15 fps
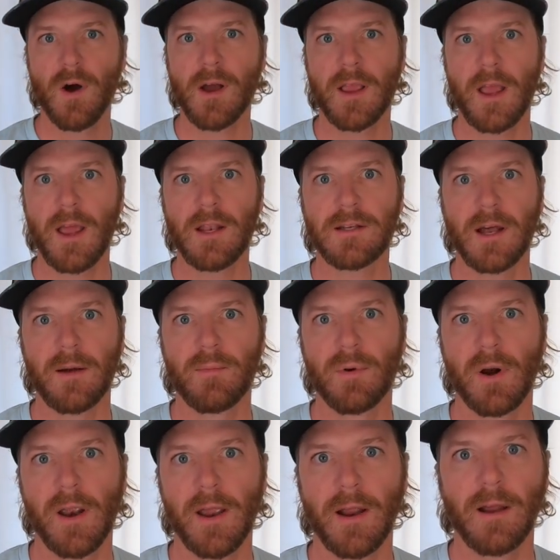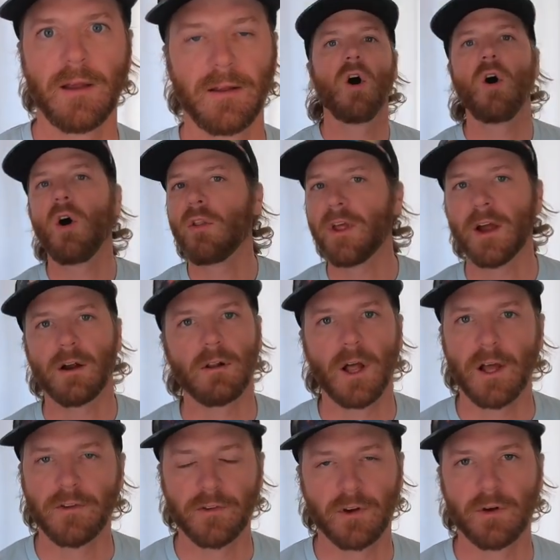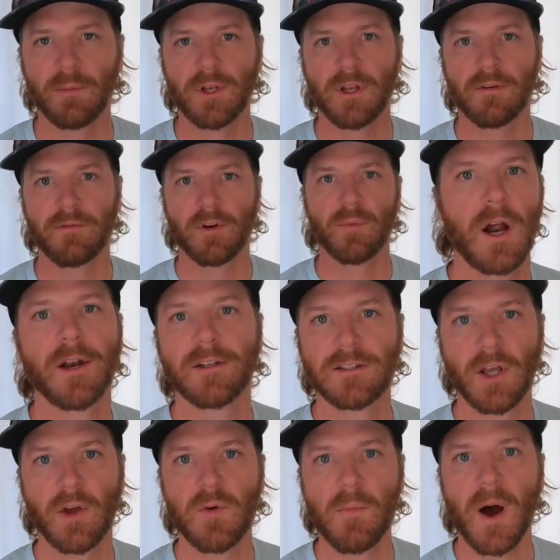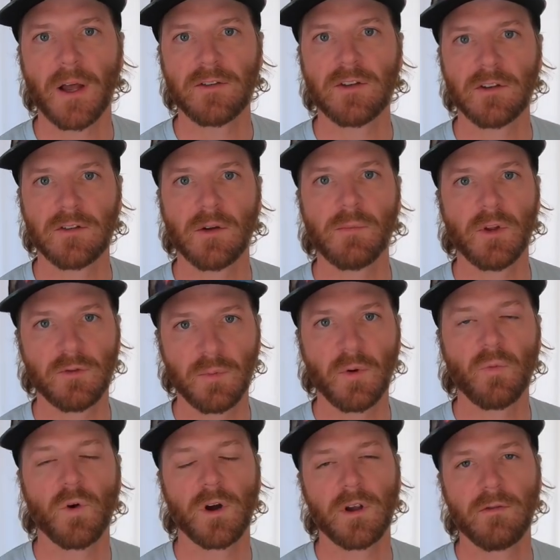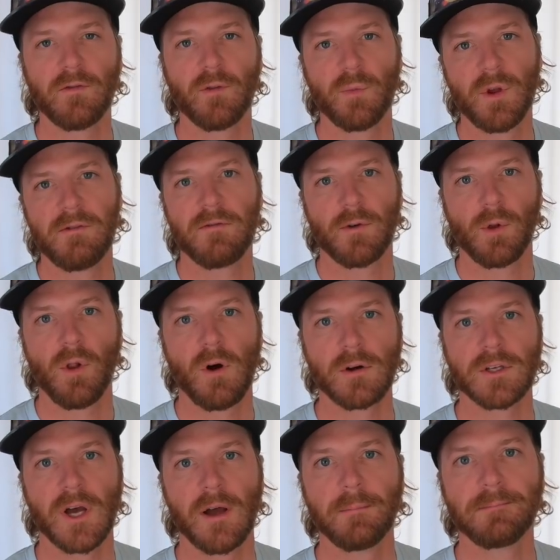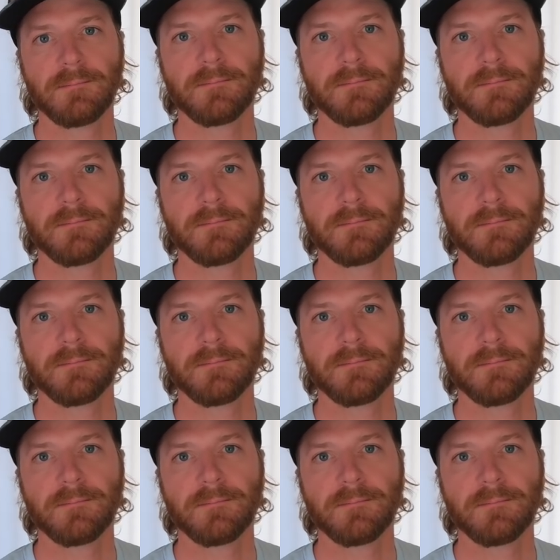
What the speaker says: What can't I bring? All the airlines are gonna be different. I'm gonna tell you my system that's been working for me for a long time.